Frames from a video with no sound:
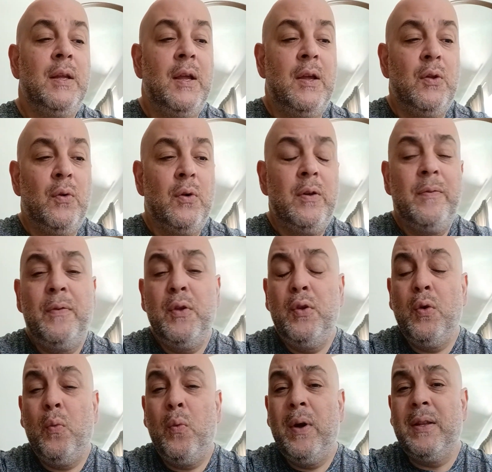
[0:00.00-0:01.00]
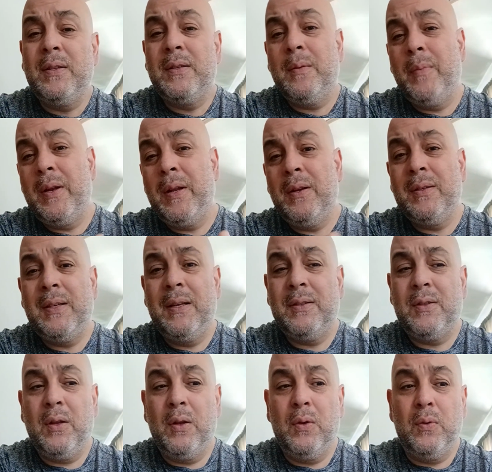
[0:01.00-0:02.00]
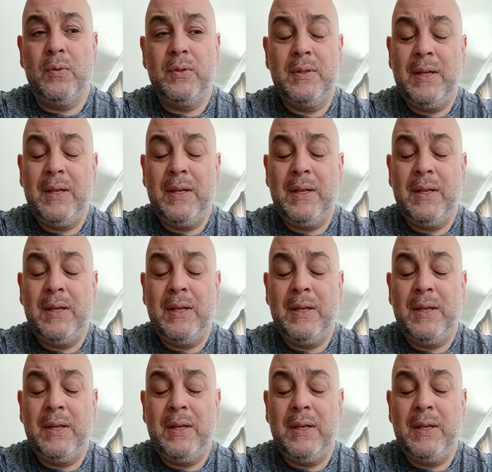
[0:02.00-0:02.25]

in order for you to win, somebody else has to lose.